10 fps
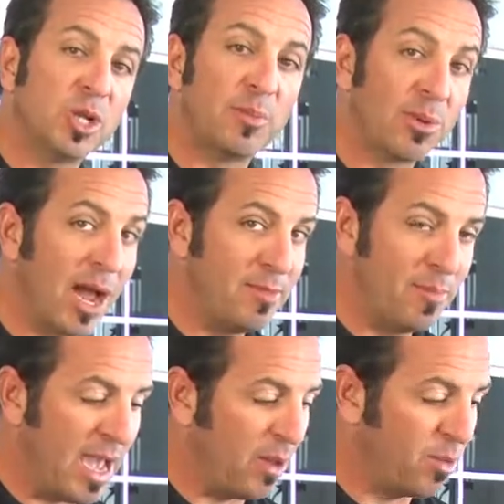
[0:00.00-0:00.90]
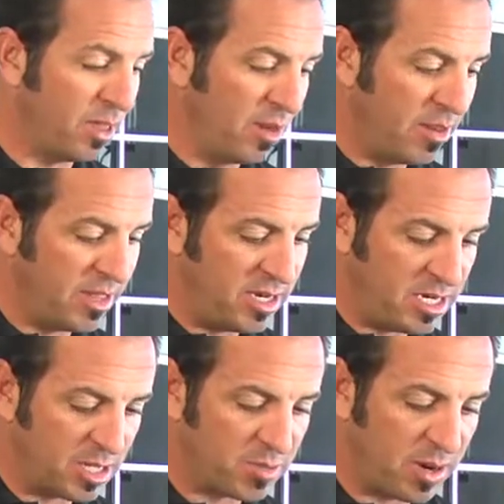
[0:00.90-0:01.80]
want to prime the pad with a little bit of the
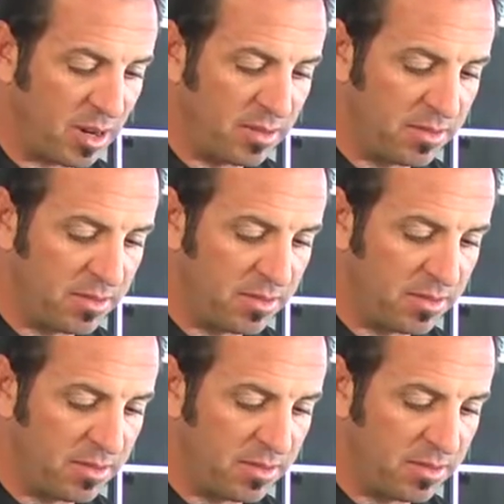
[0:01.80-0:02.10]
detail spray.